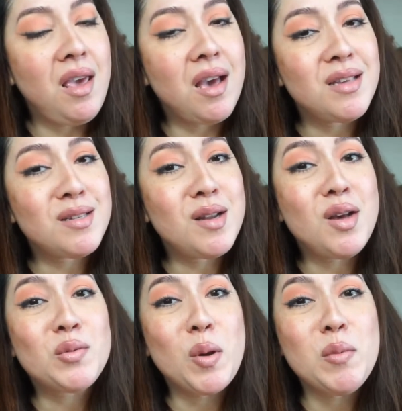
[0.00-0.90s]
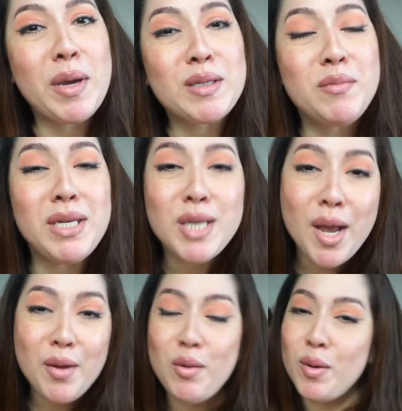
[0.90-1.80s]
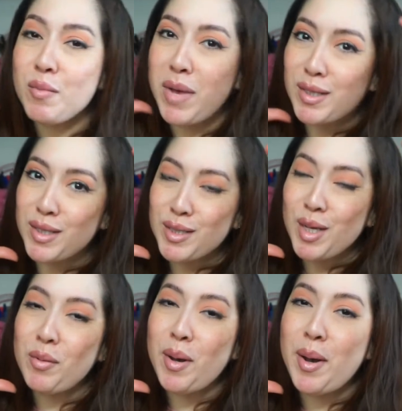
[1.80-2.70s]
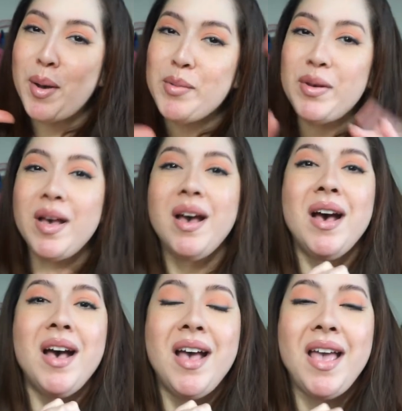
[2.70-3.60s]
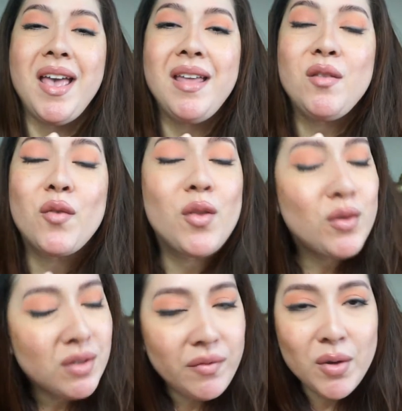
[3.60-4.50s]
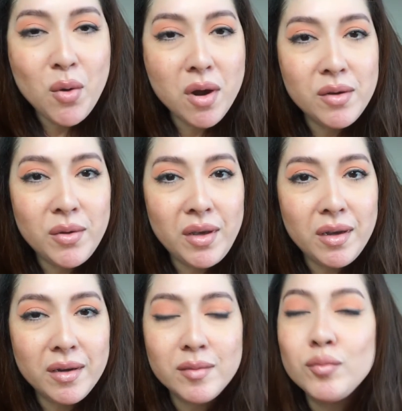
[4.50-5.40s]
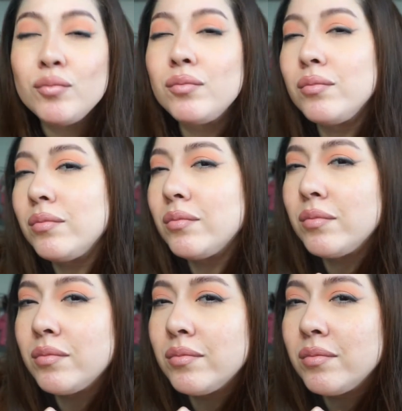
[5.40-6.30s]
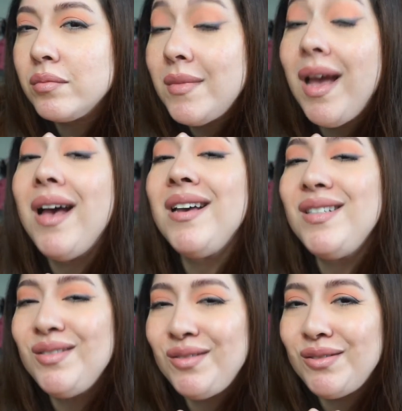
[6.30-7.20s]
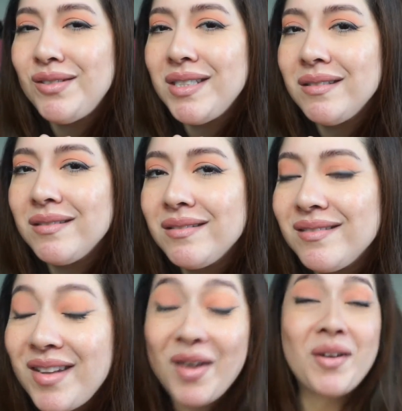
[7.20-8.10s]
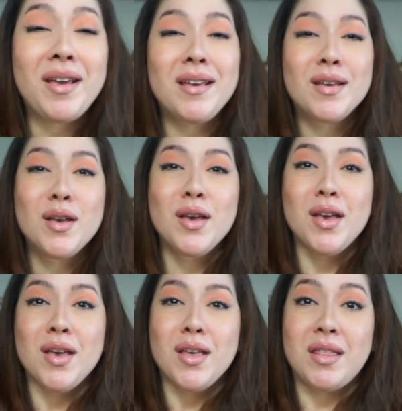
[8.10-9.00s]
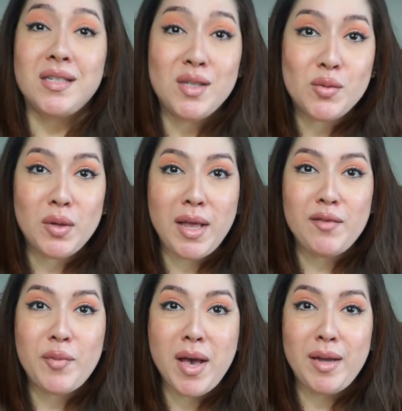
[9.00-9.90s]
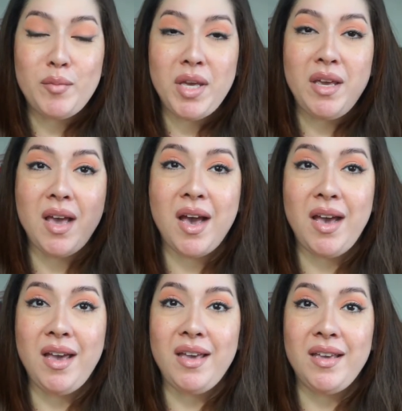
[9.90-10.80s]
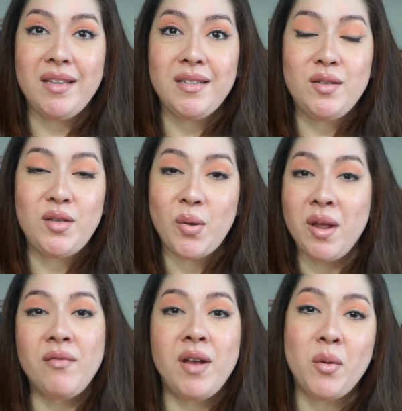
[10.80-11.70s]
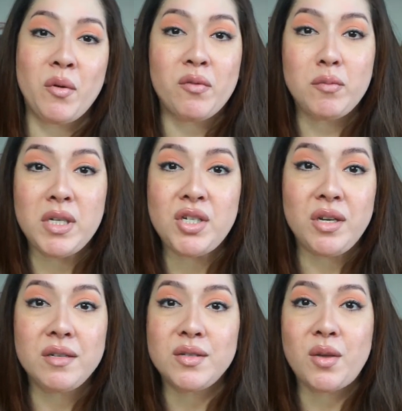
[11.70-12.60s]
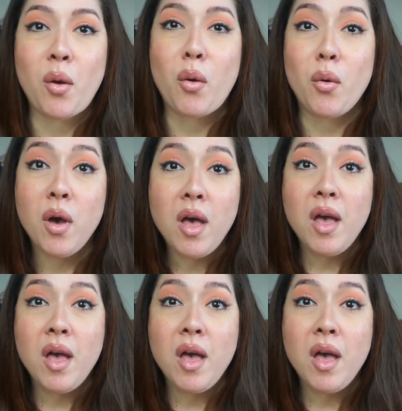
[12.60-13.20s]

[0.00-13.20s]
guys and dolls, welcome back to my channel, welcome back to the Sew Hub, and for those of you who are new here, how are you doing? Okay, this is real life behind me. I don't have anywhere for my shit, so